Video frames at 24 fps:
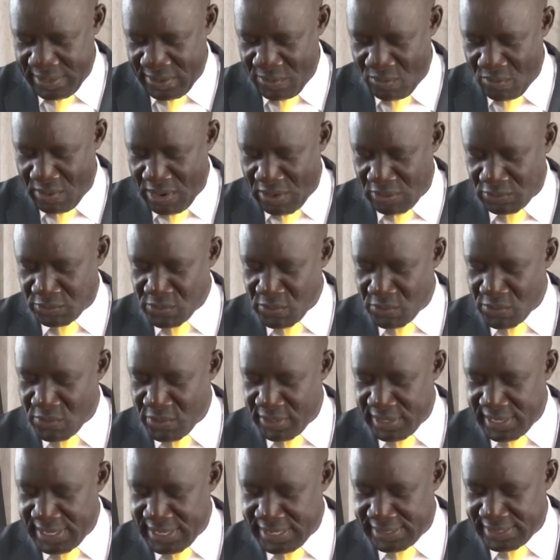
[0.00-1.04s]
We are also
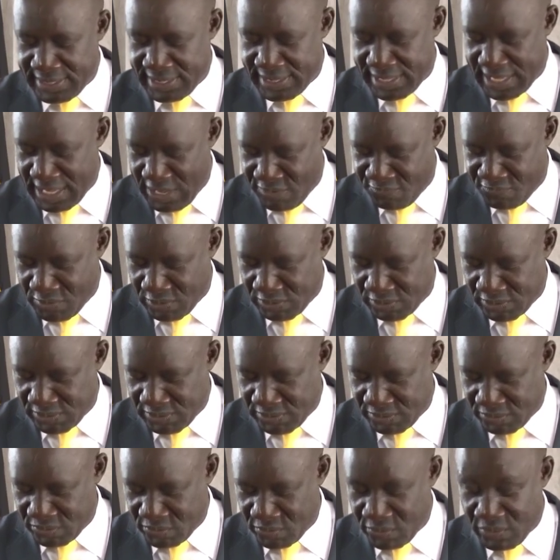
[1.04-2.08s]
coordinating efforts
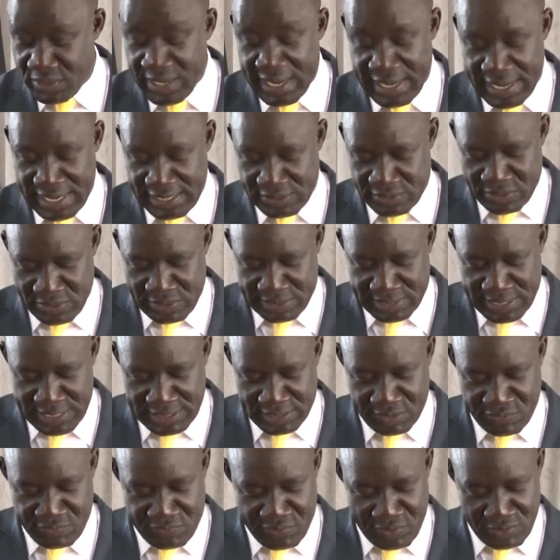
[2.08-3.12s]
through the National
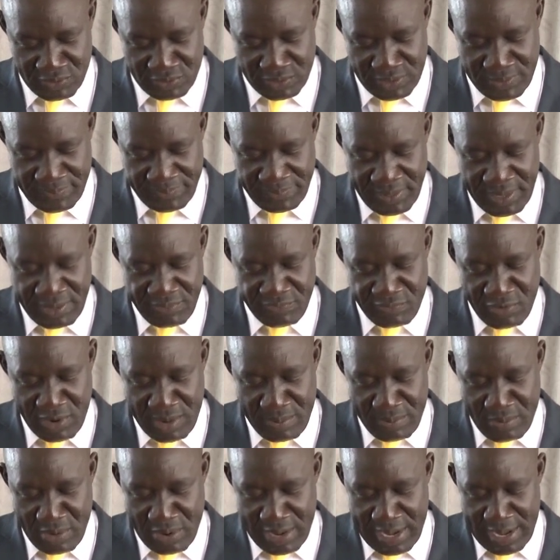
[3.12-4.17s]
Task Force
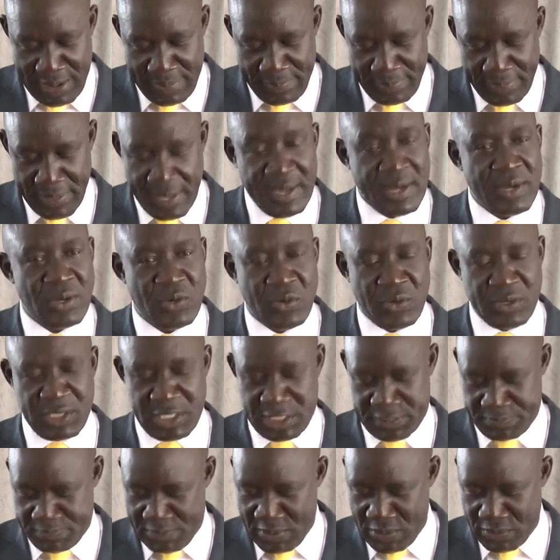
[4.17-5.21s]
for Ebola to
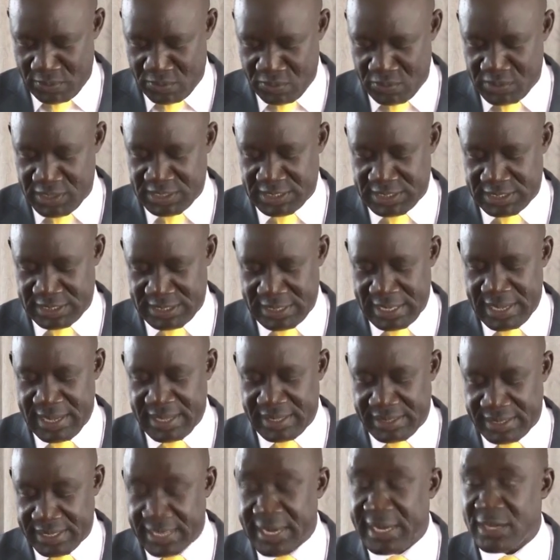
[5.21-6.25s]
respond to this
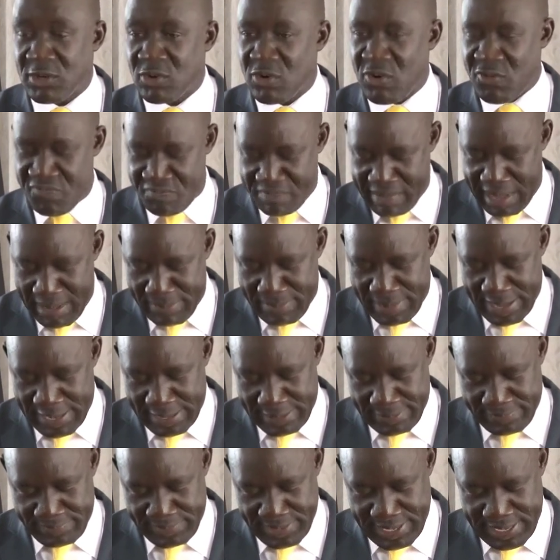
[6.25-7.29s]
threat of Marburg
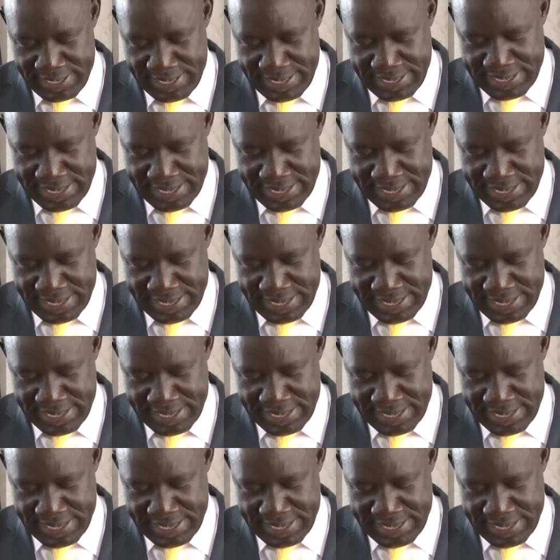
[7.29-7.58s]
in the